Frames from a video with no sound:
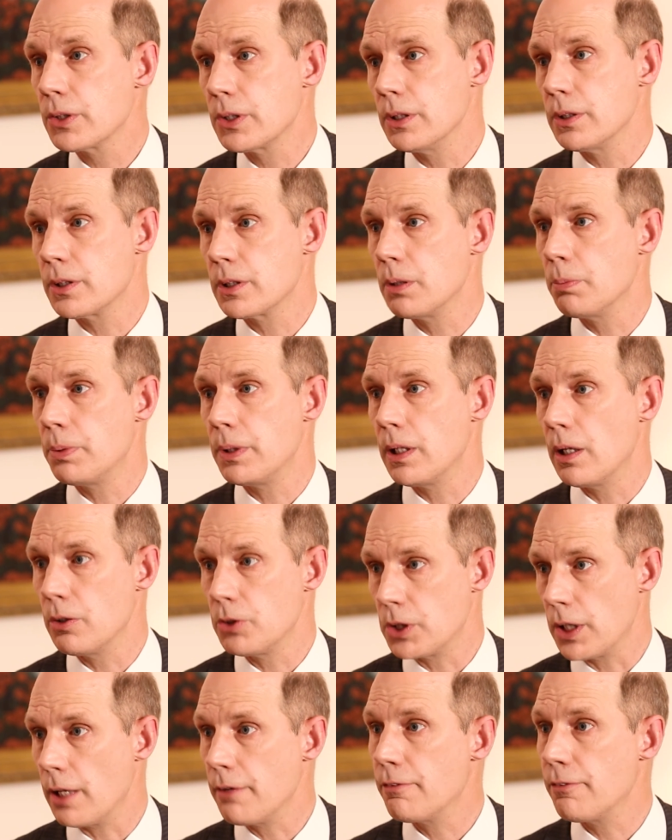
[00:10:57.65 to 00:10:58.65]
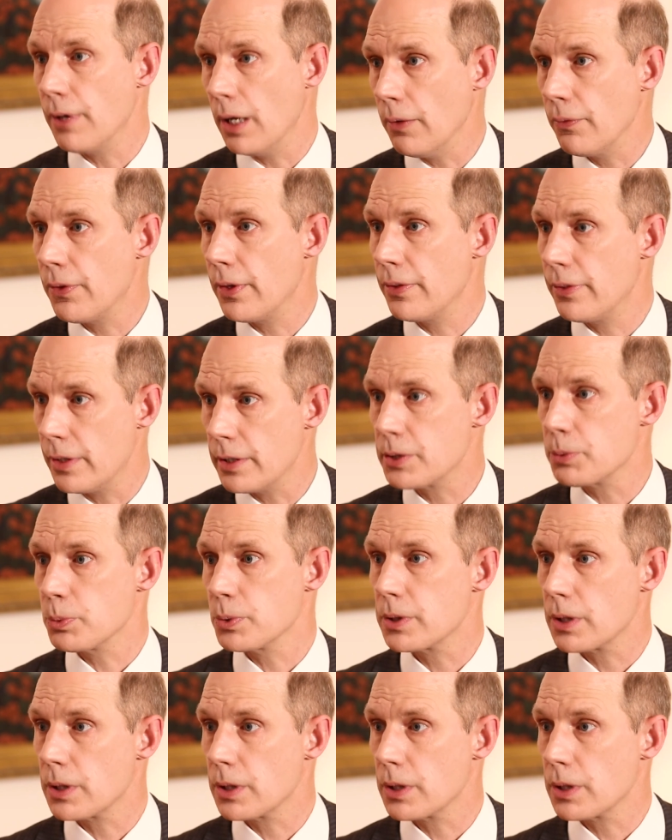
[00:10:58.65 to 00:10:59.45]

since the BOJ felt that this was